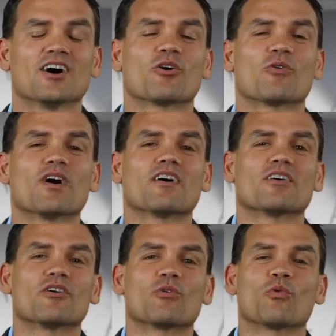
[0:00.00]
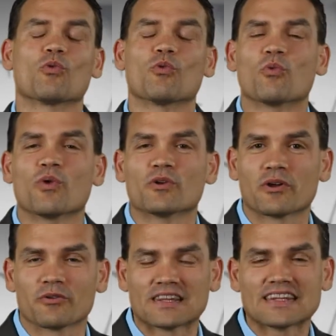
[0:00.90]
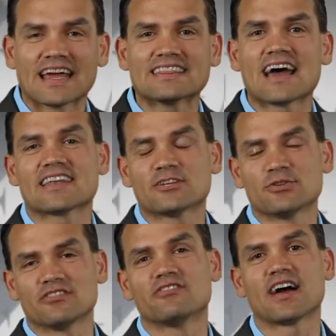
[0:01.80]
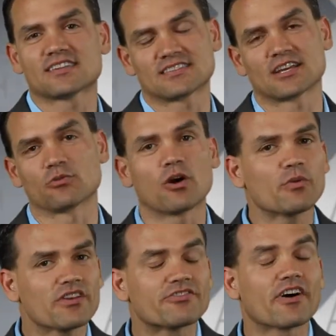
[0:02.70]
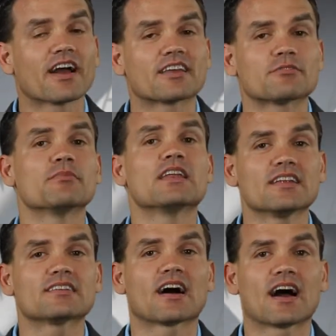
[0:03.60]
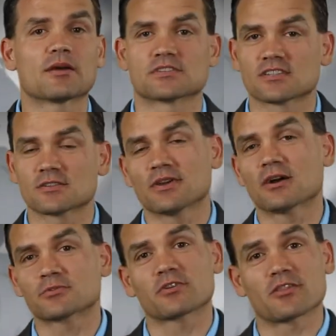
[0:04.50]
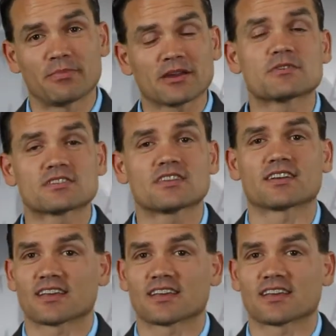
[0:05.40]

Well, when we relate that to investing, what we find many times, and this becomes one of the big mistakes,